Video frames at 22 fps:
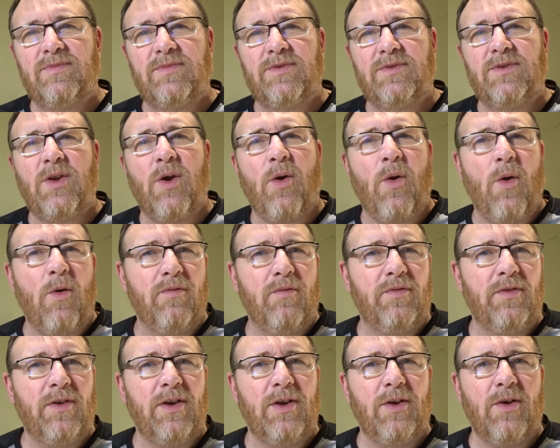
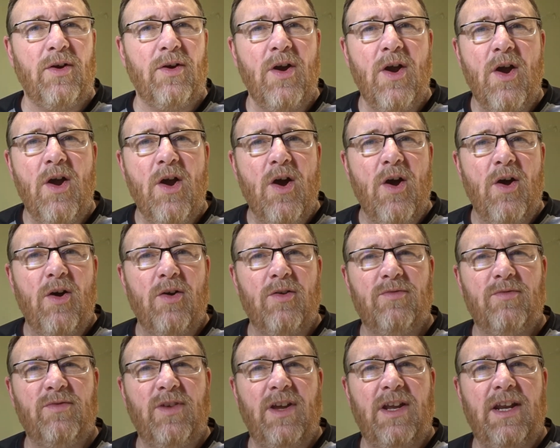toffee or
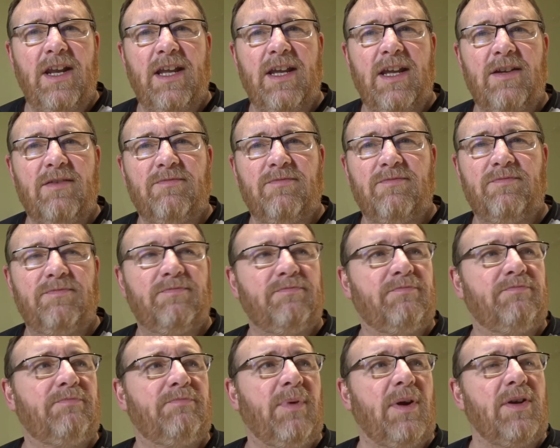very kind of
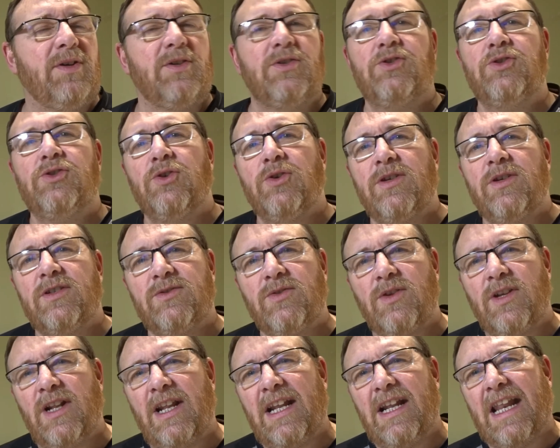burnt sugar, so
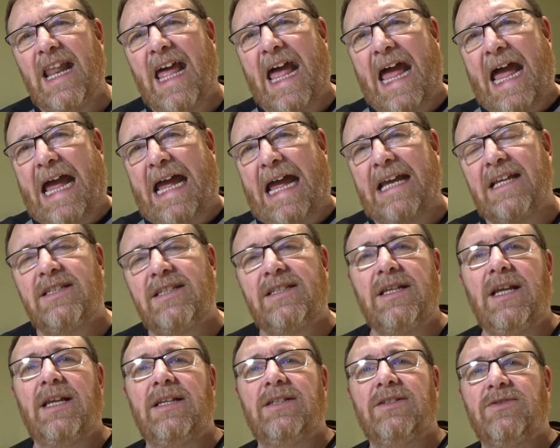little
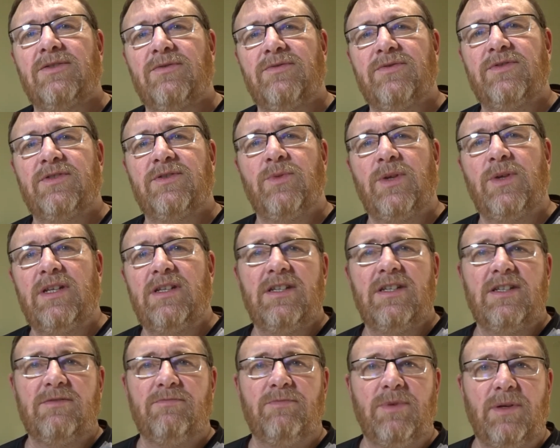accents of
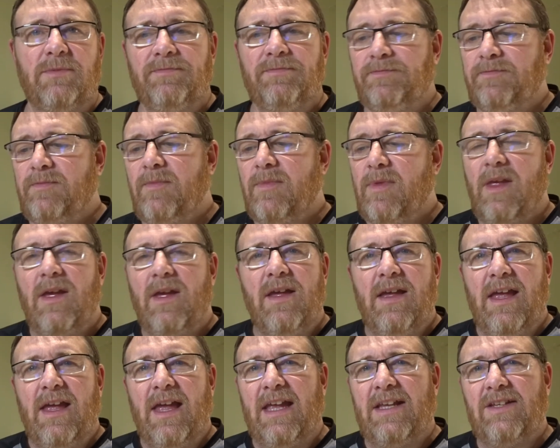sweetness, but
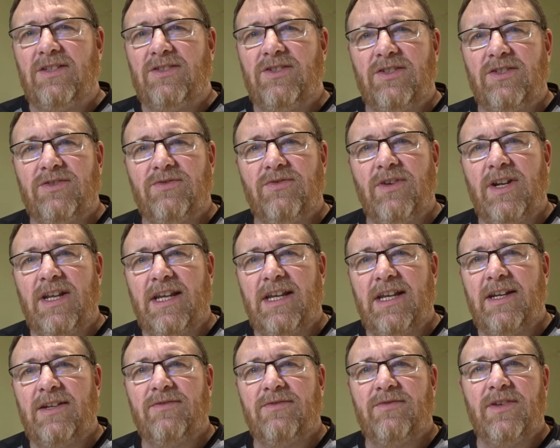it's just really
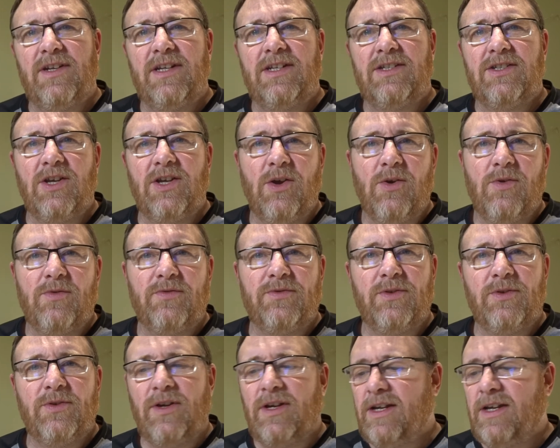kind of finishing off
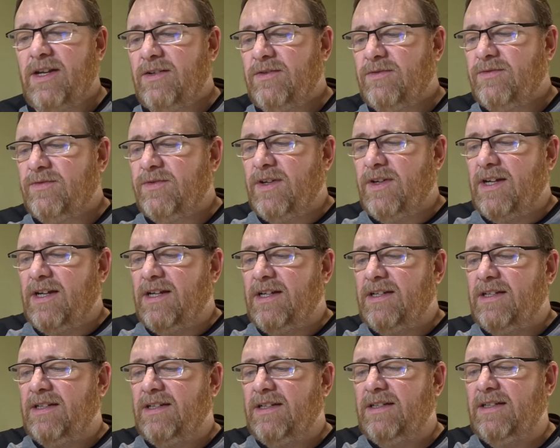to a kind of
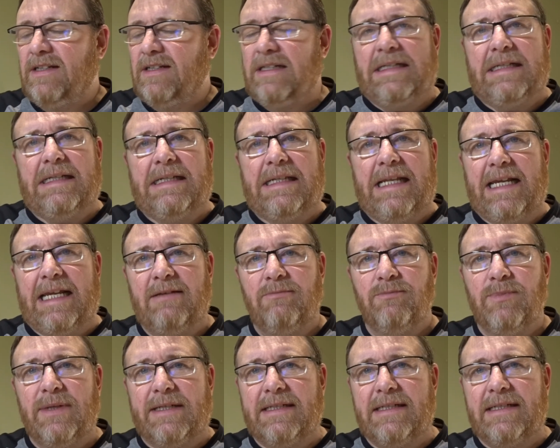light
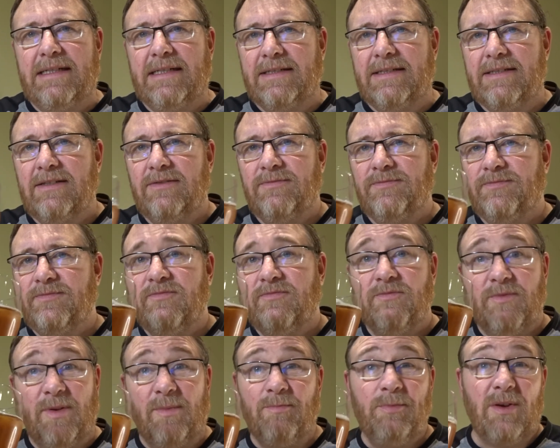bitterness,
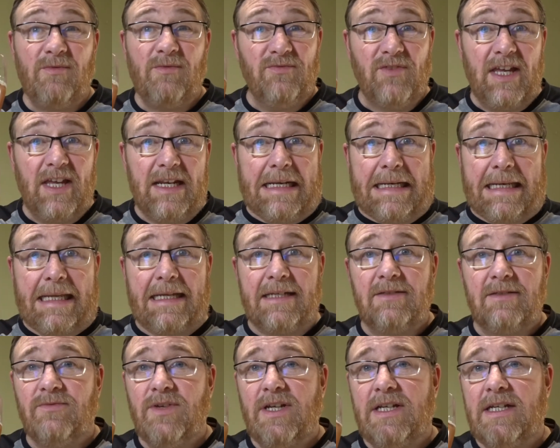but very
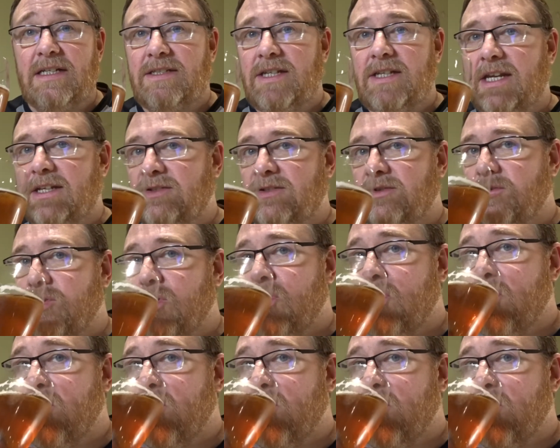light, very gentle.